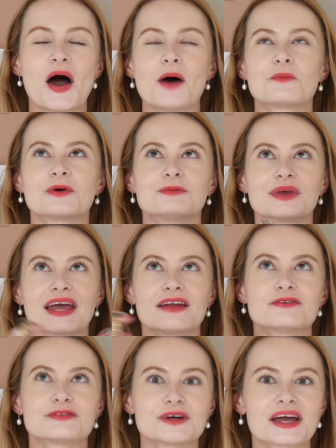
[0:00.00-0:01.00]
When we
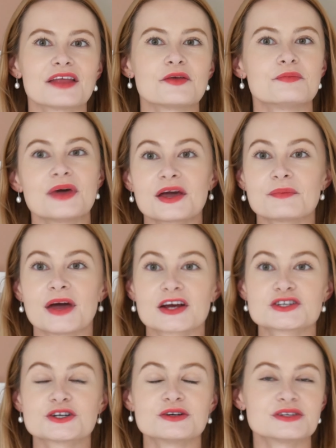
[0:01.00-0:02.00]
kind of look at the big
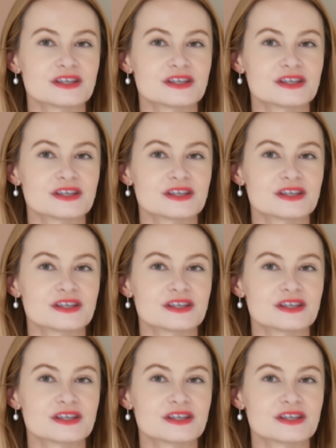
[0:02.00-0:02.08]
pictures